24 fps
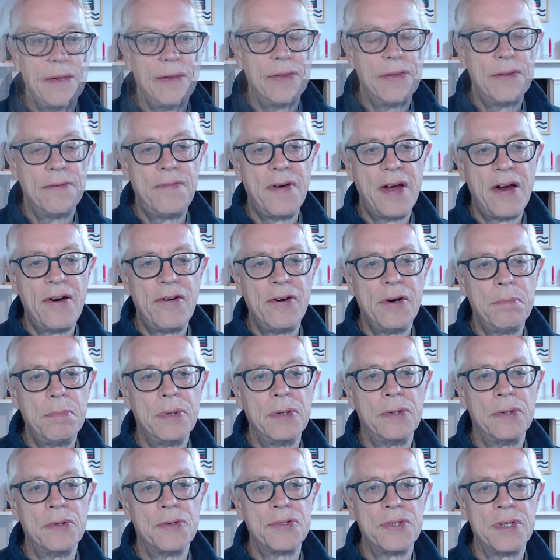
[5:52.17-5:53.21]
The
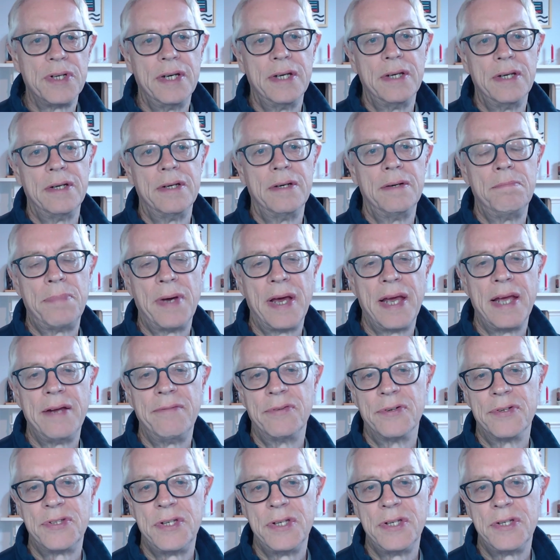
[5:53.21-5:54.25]
variables in
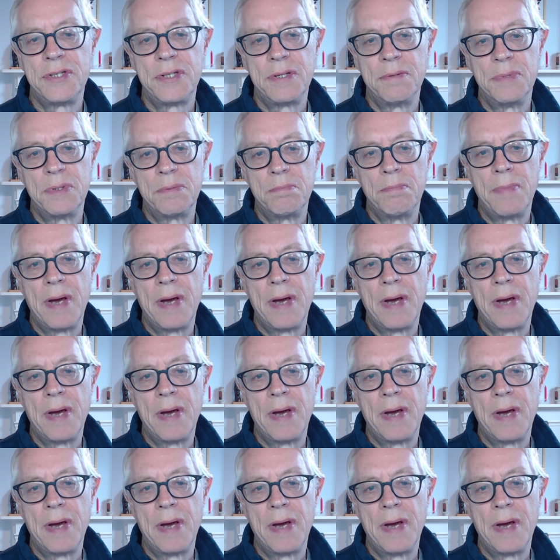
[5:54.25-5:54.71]
behavioral systems